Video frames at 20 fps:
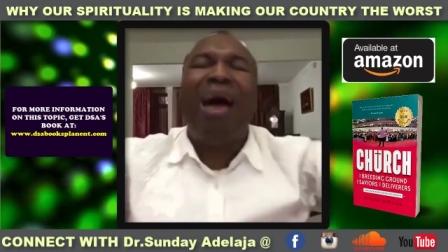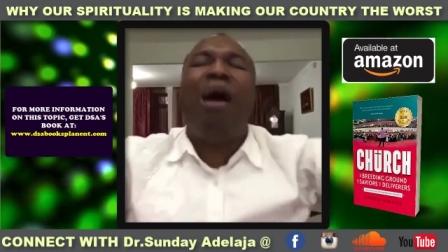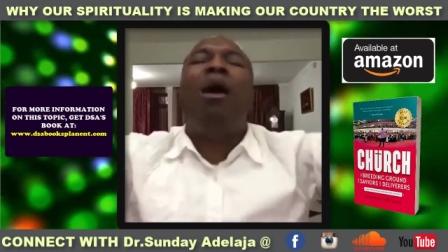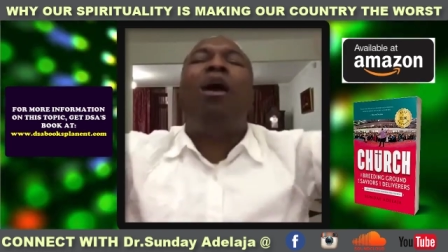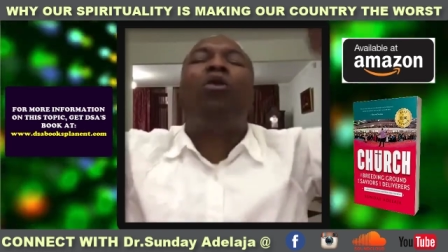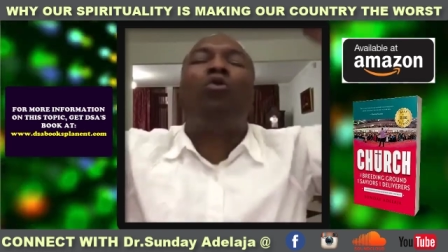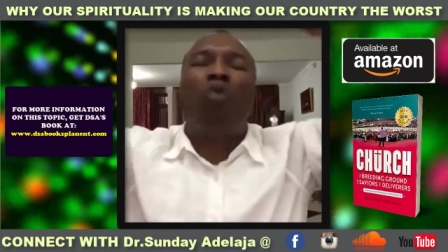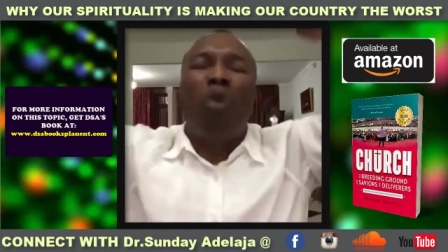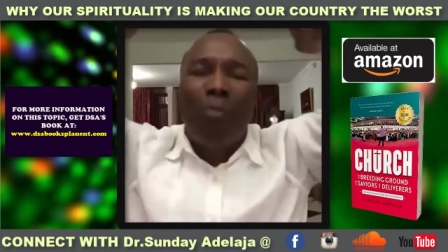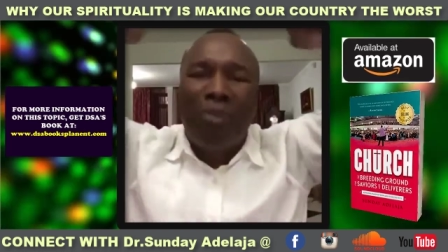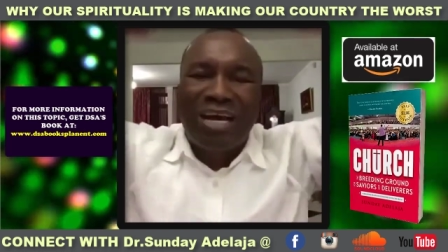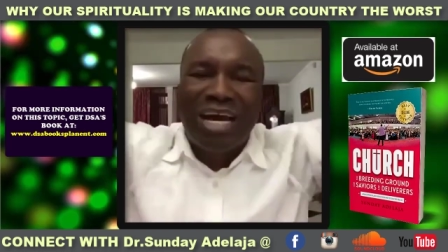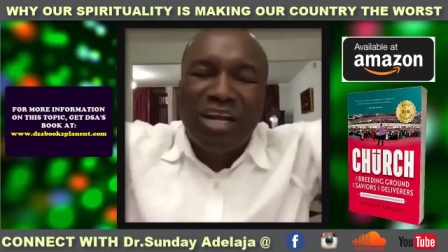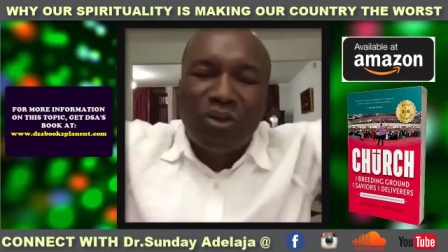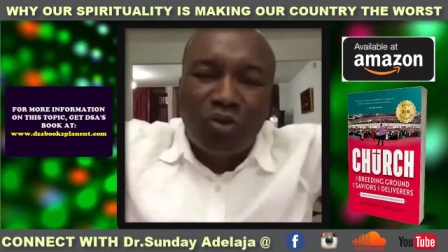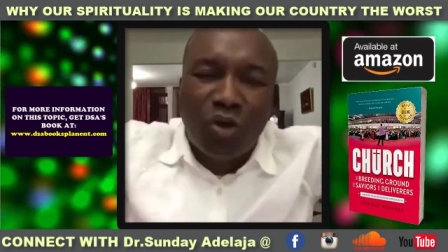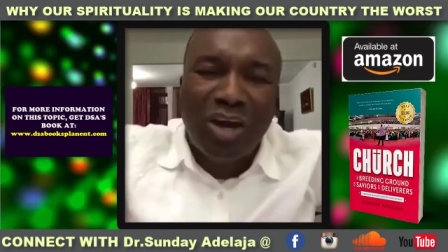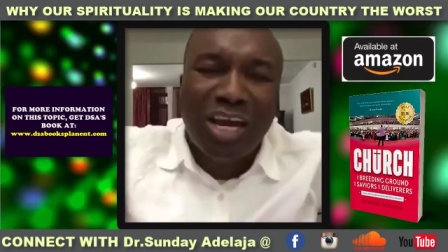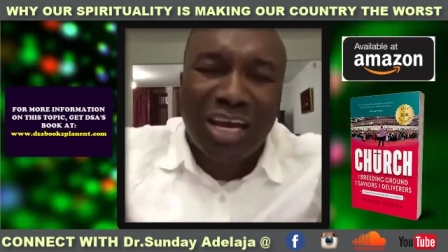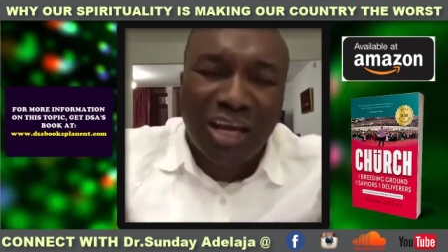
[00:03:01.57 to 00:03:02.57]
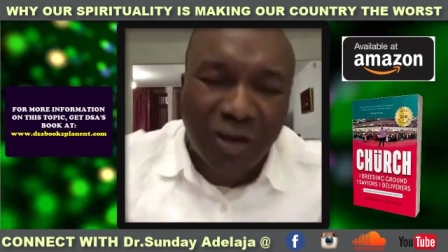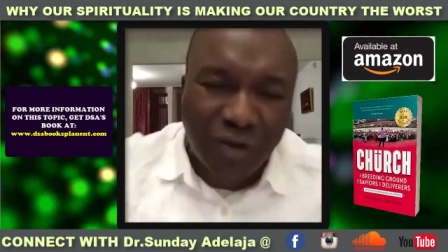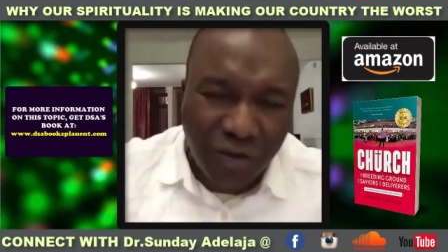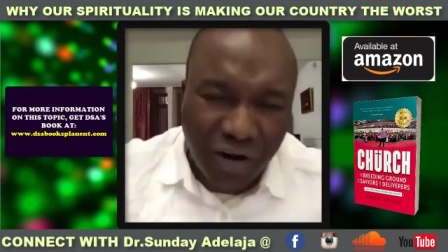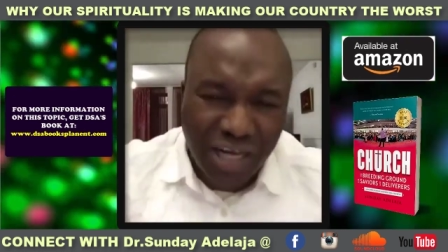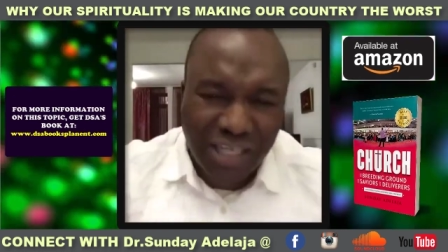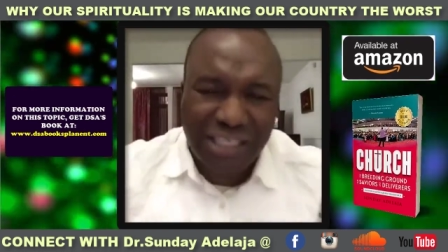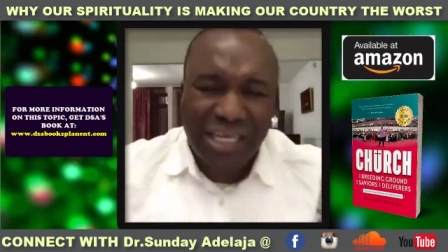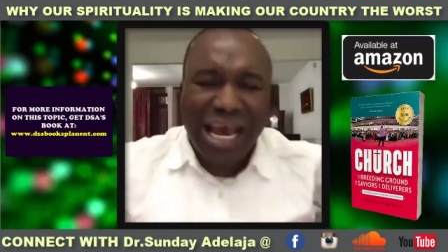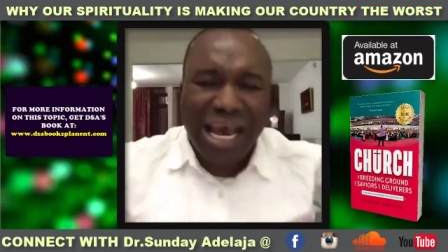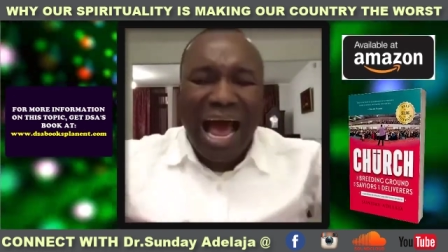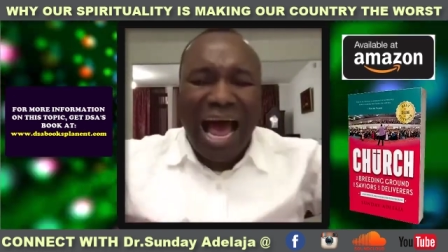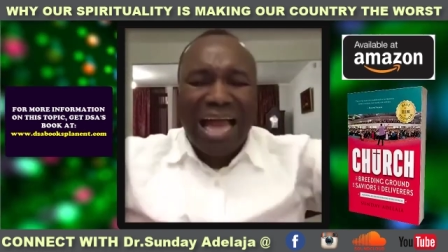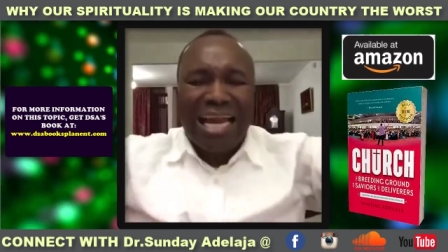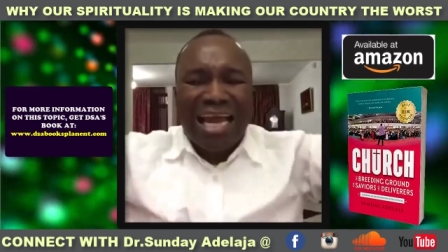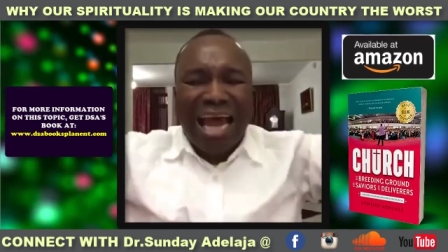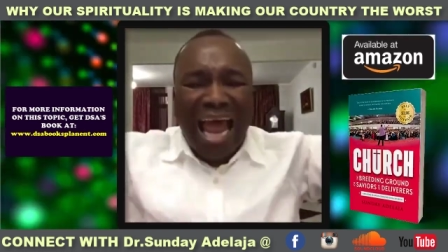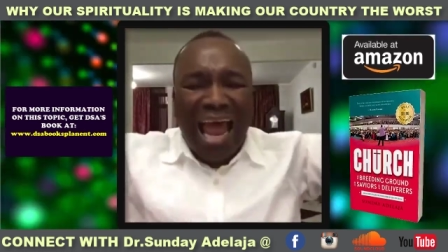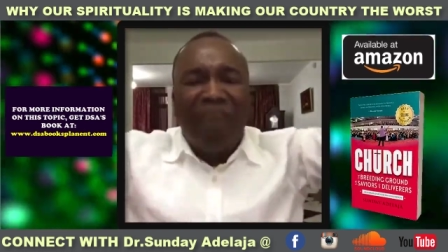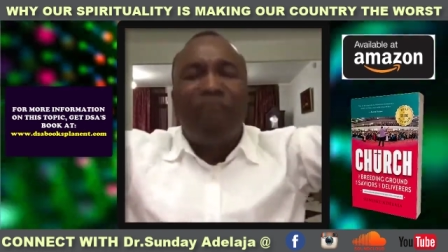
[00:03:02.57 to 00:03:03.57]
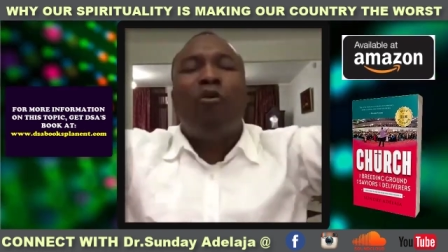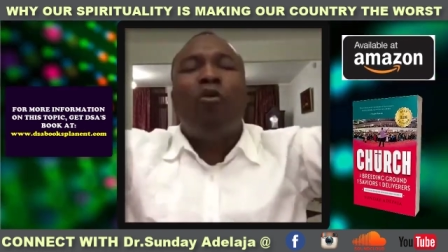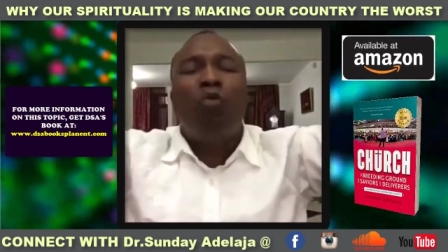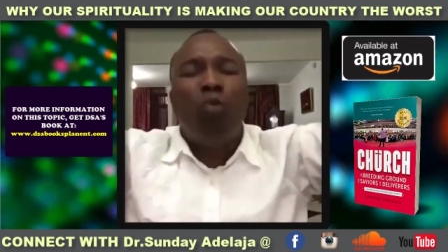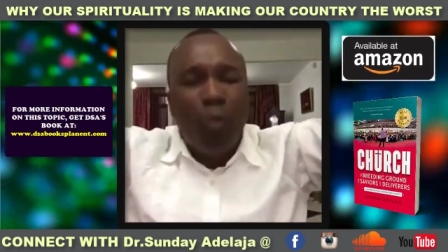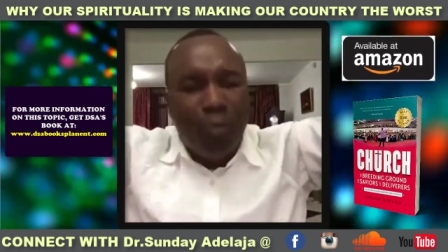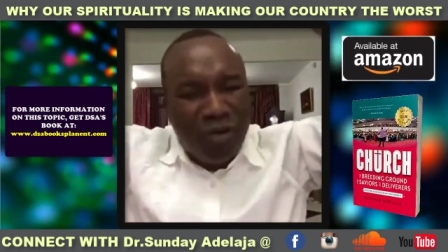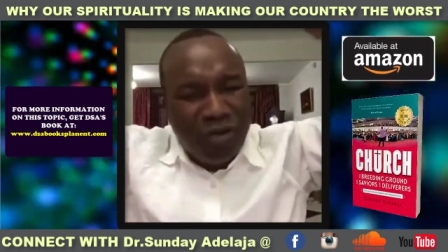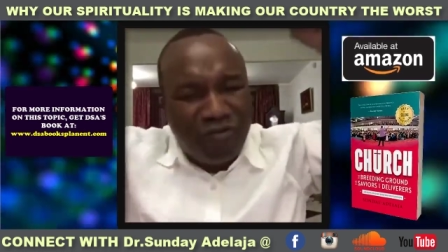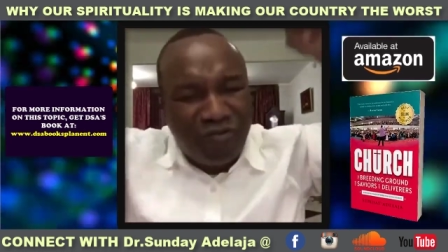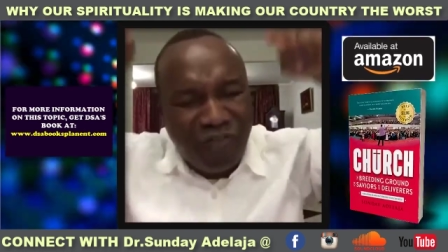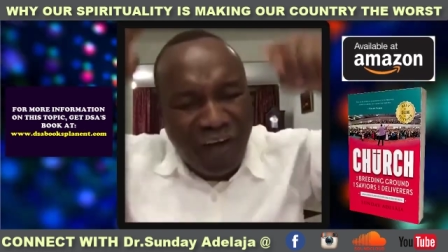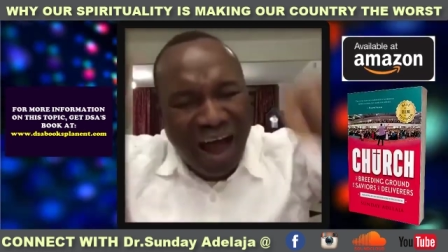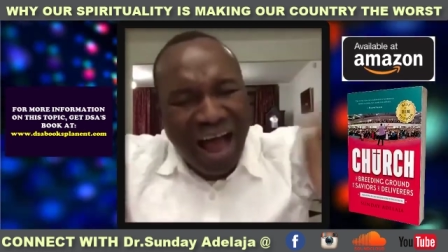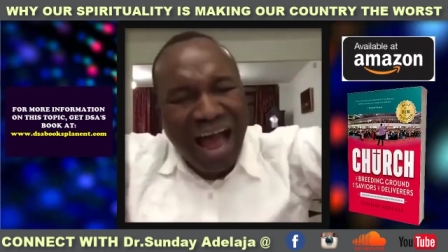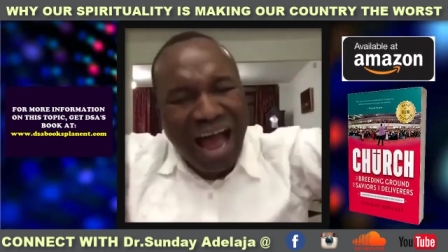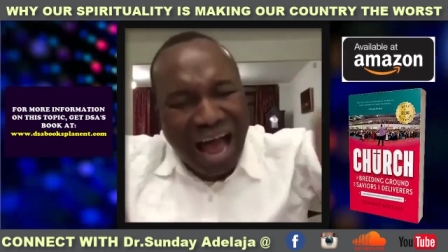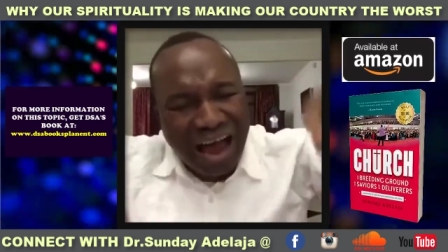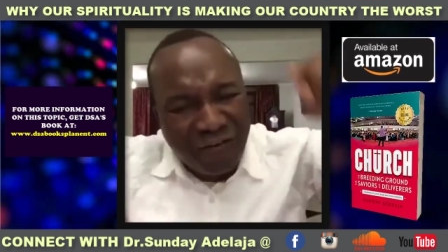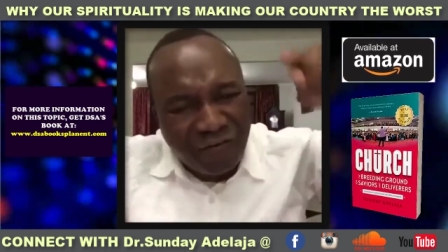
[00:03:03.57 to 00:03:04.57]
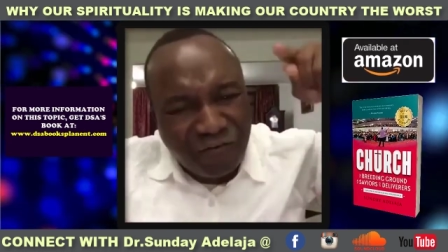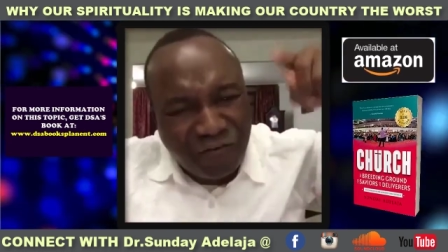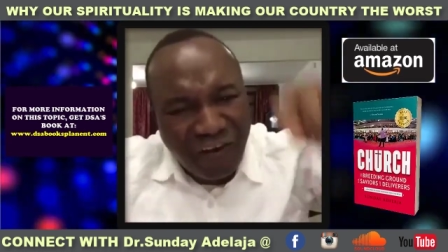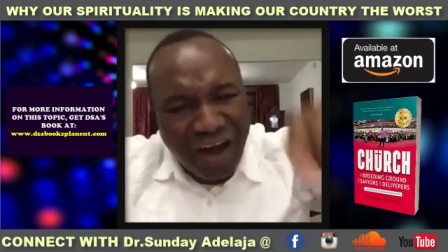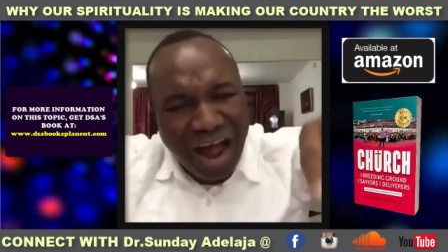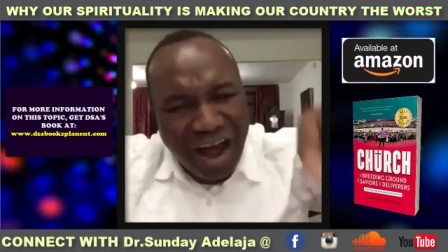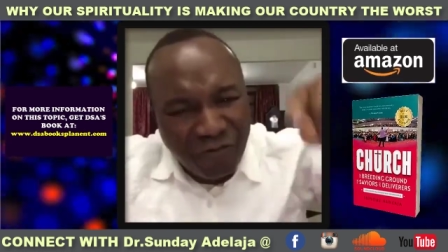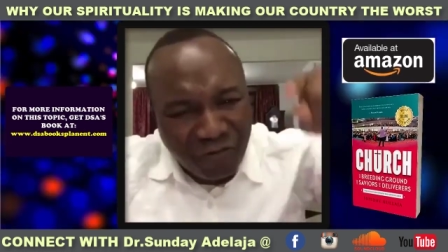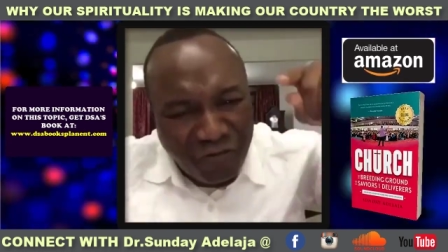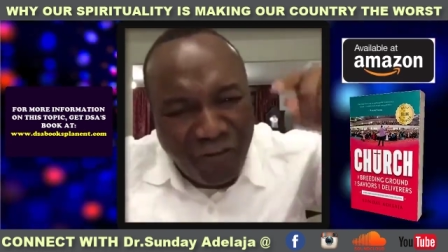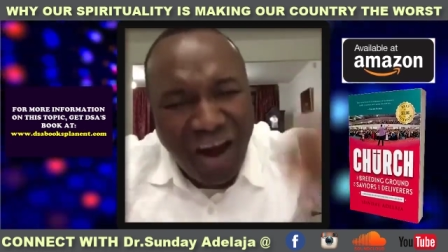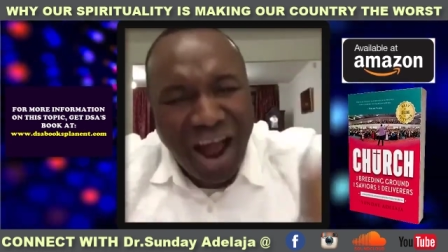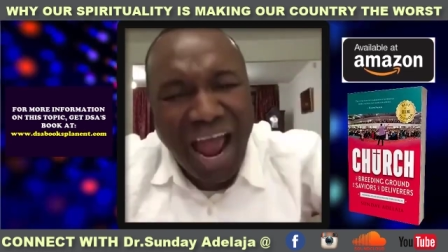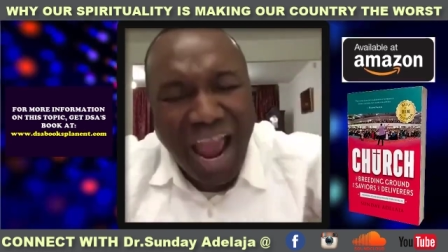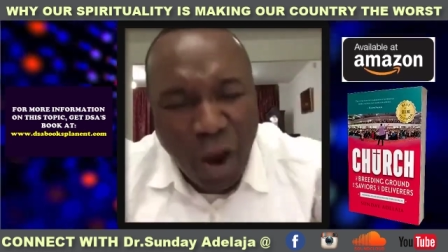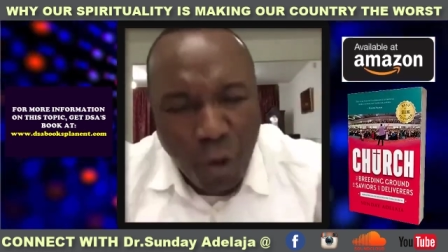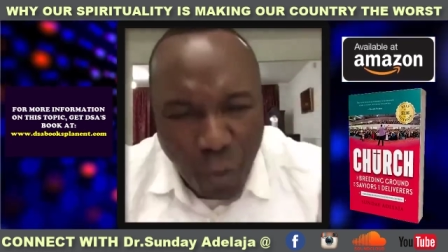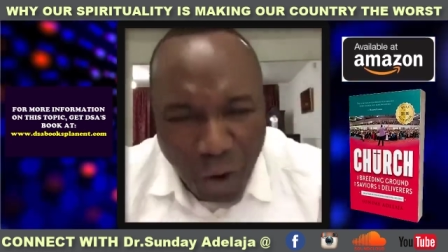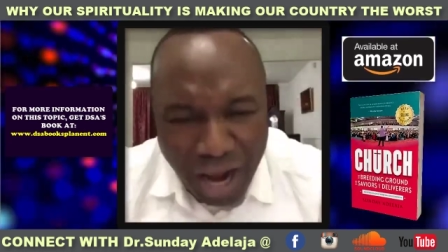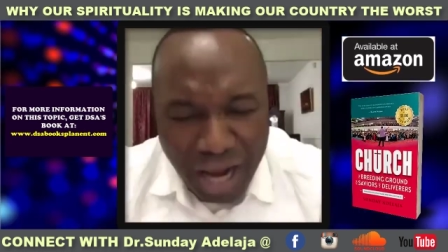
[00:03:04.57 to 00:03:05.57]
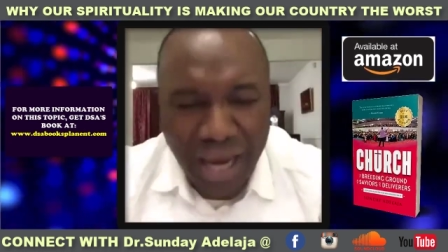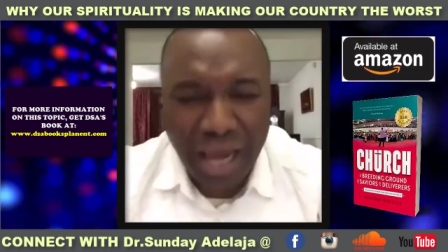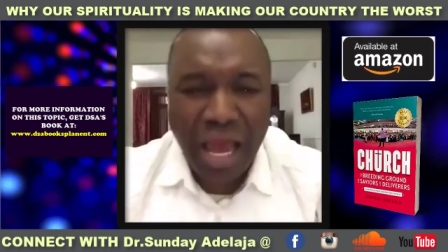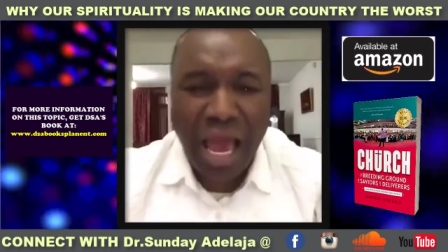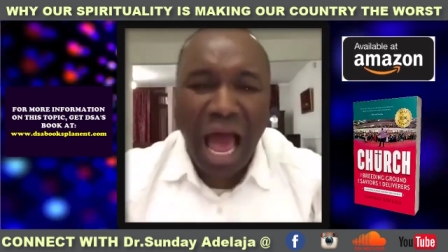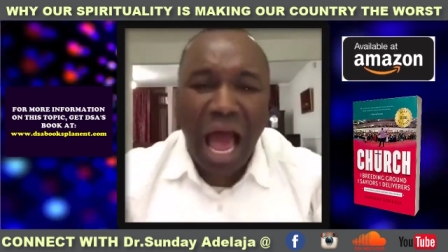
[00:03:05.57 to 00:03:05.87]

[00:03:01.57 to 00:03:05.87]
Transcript: Hell will begin to increase. And heaven will be far and far, far away.